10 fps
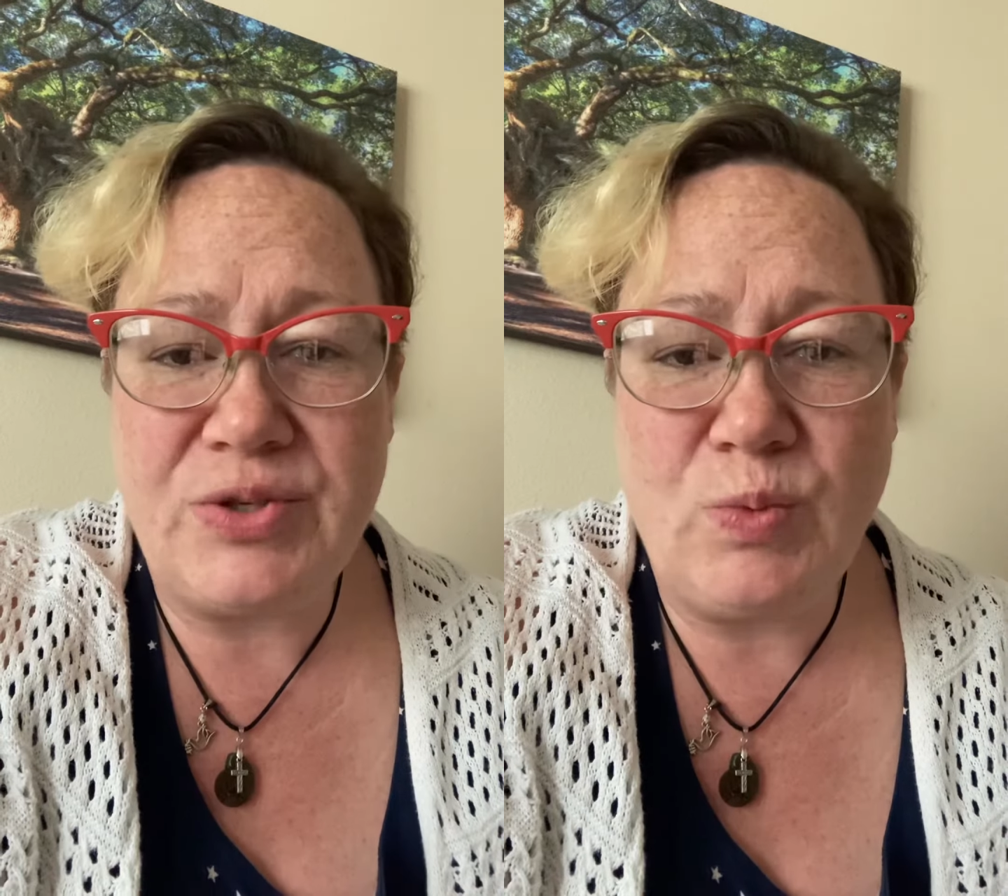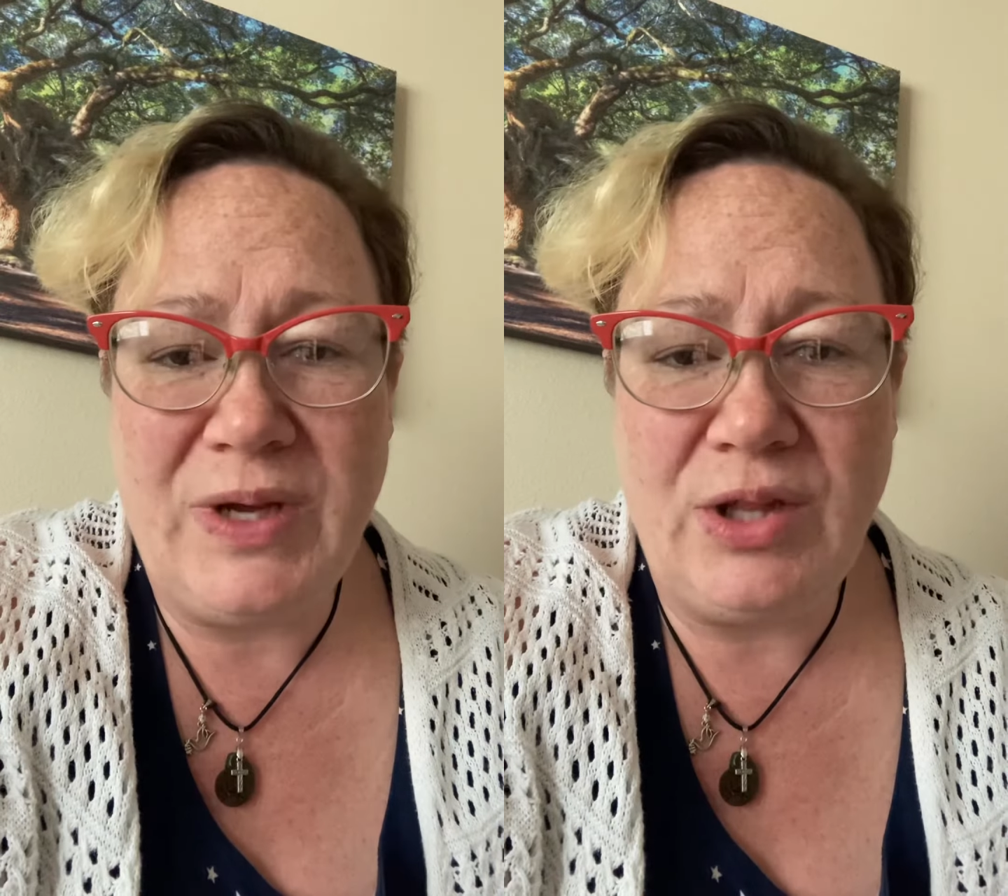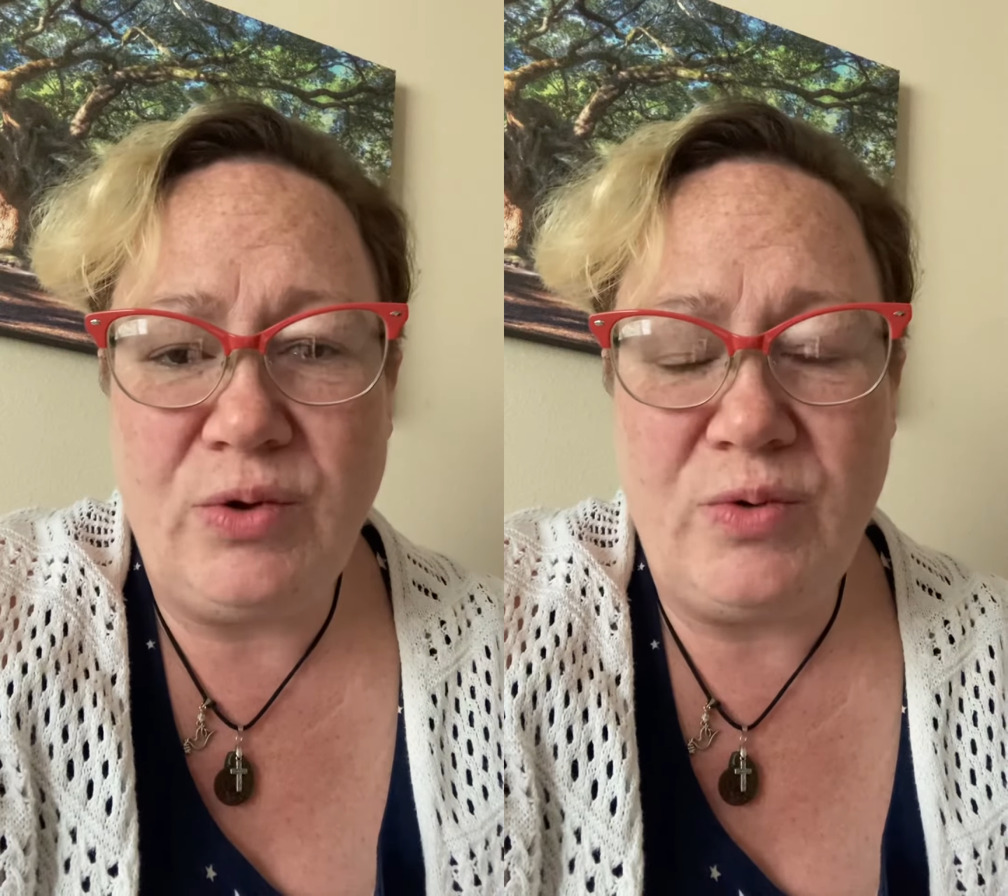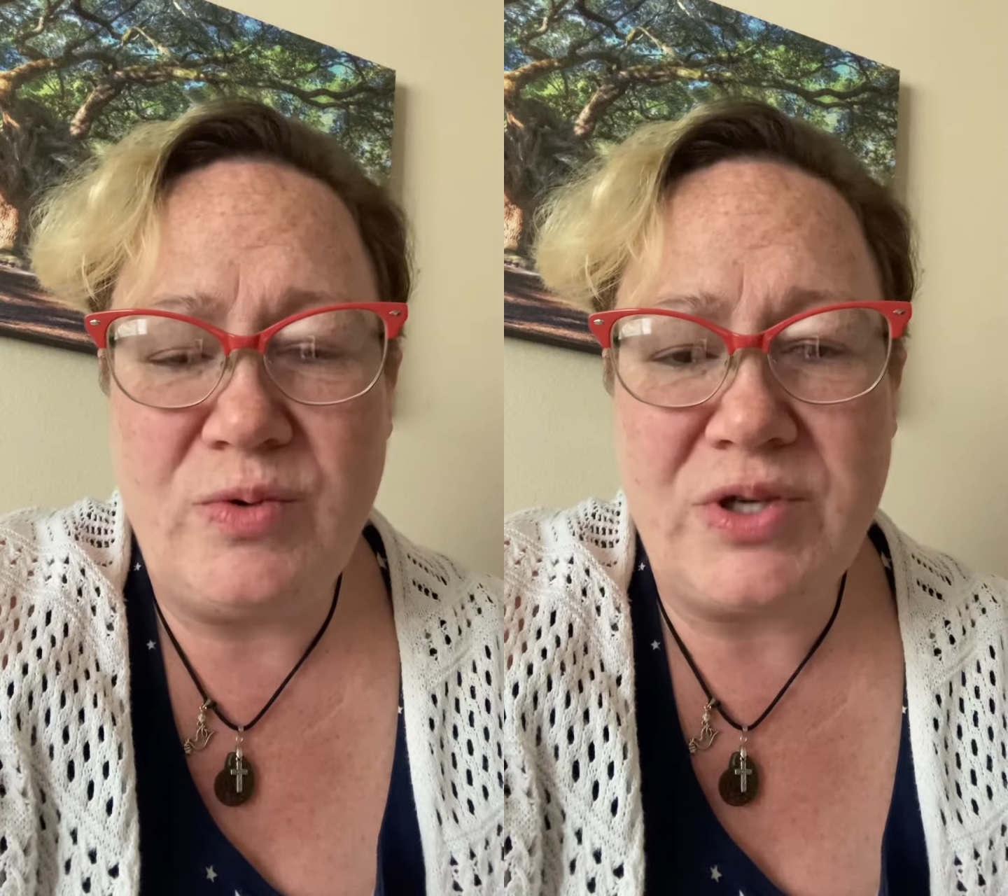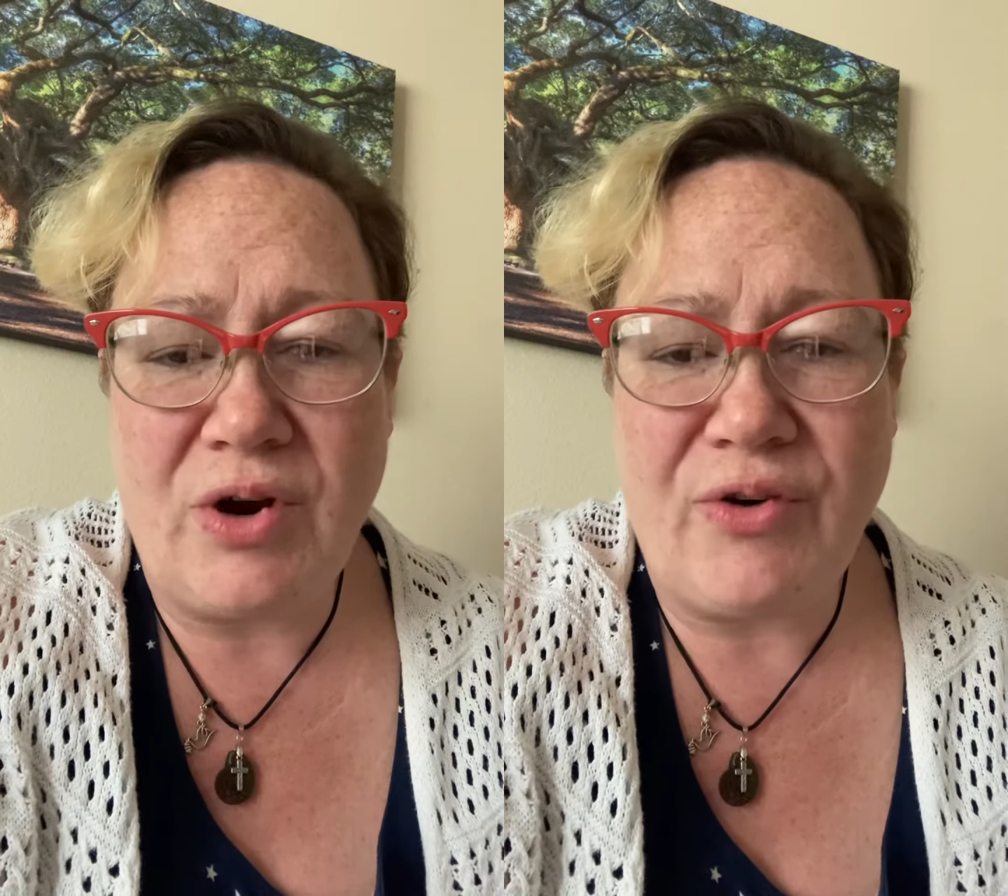we
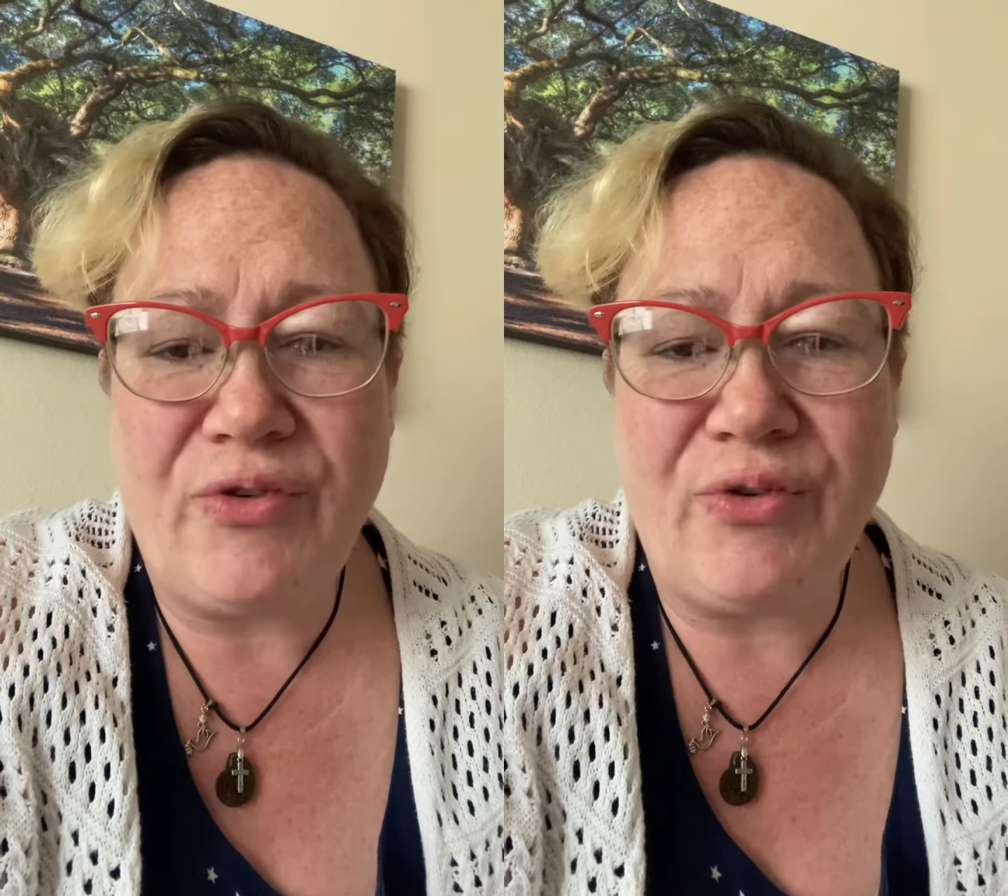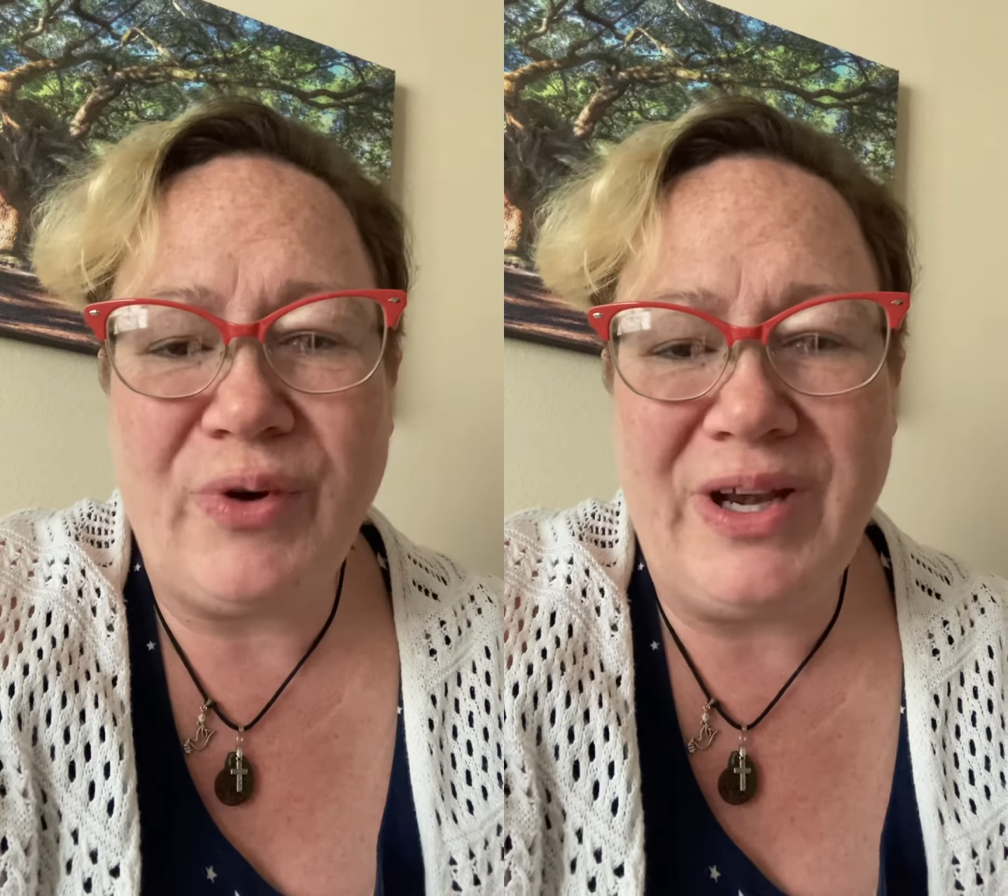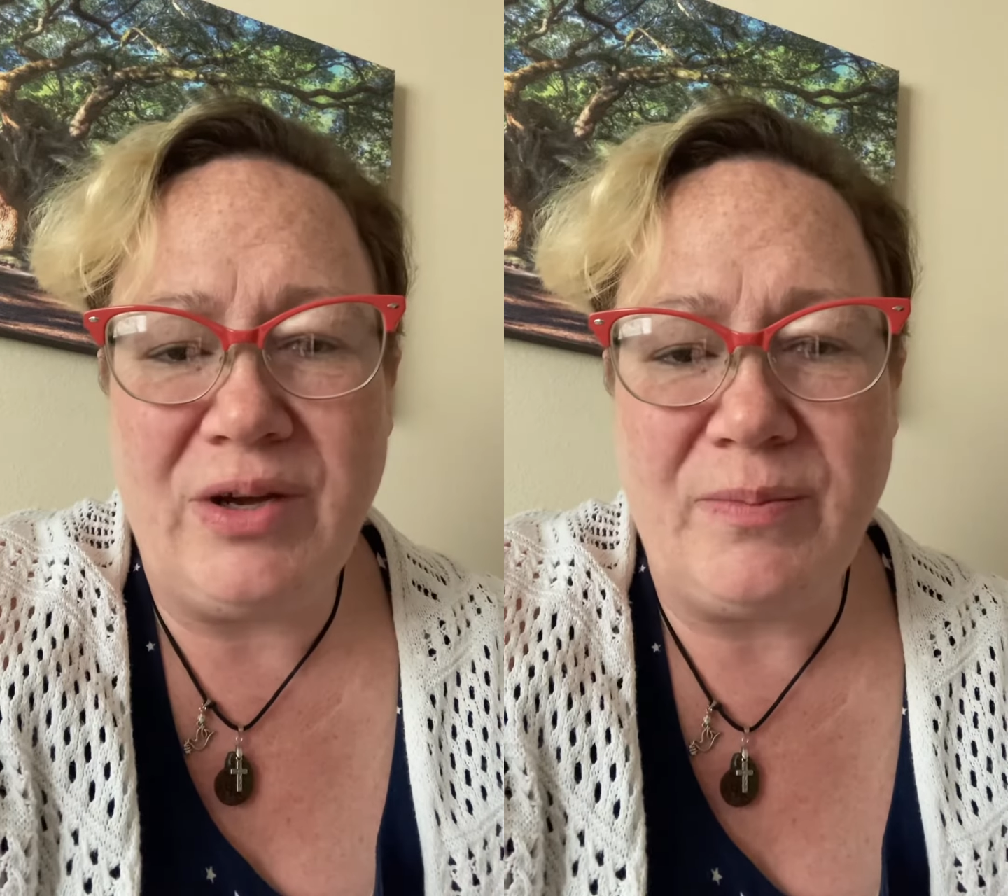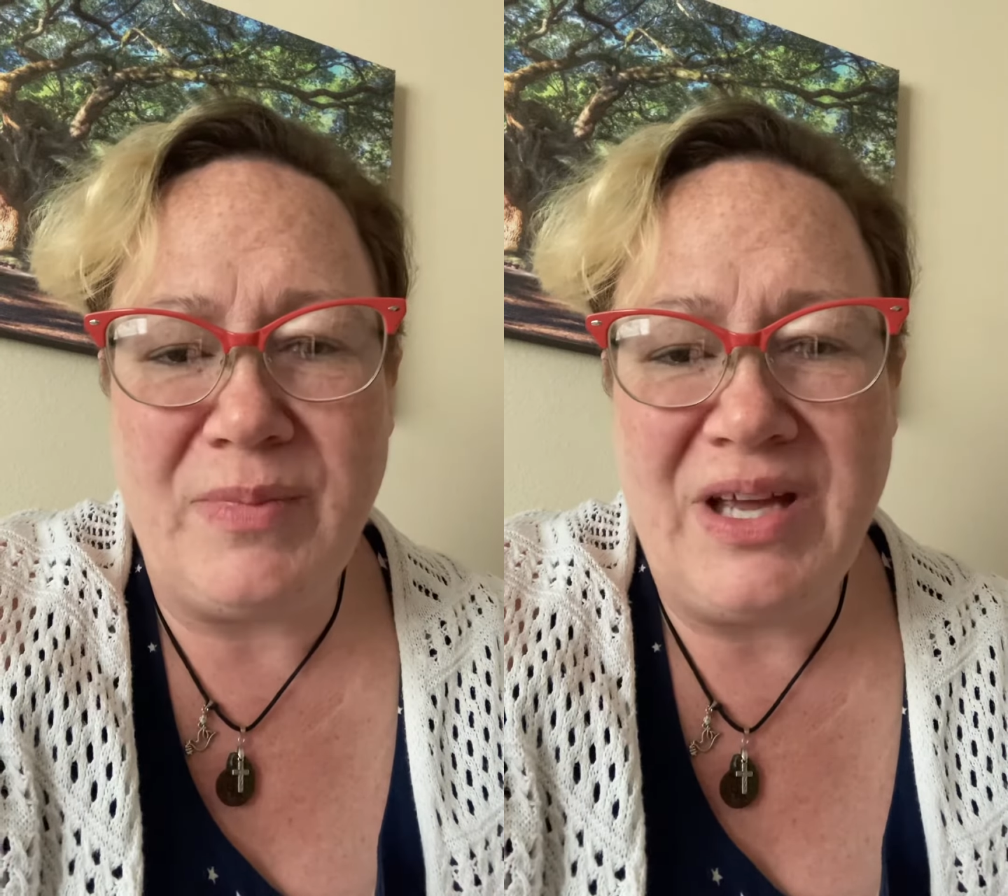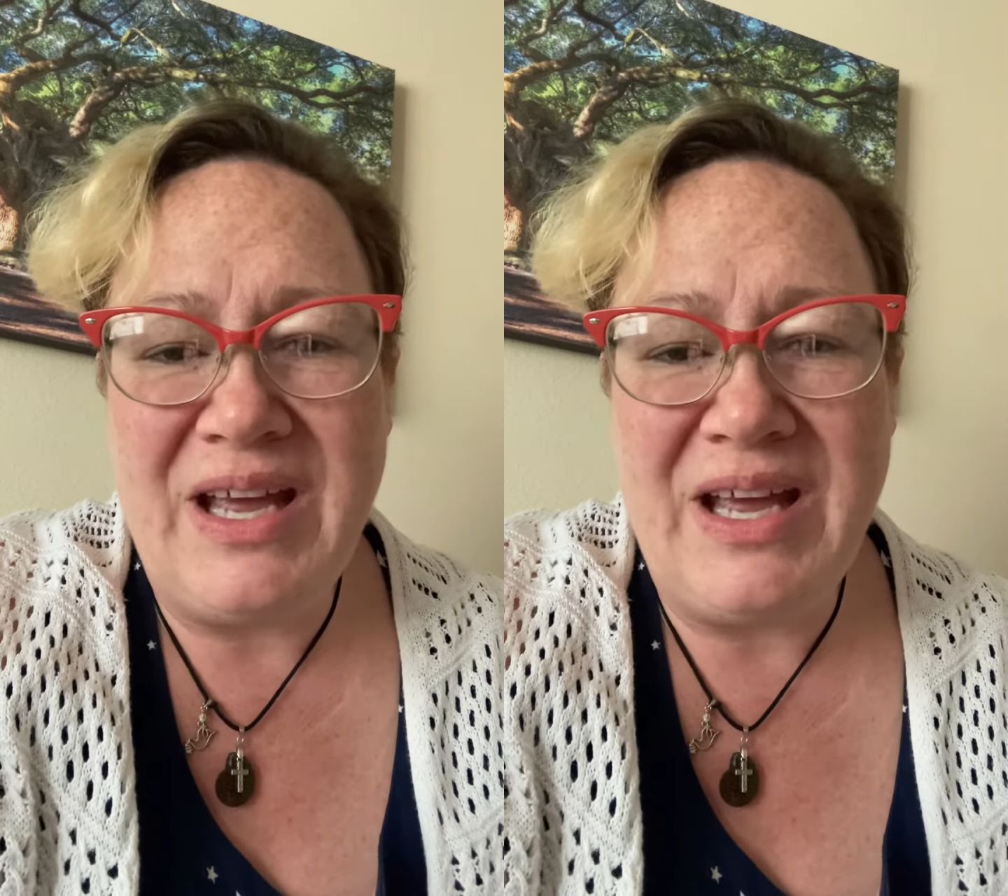lose our freedom.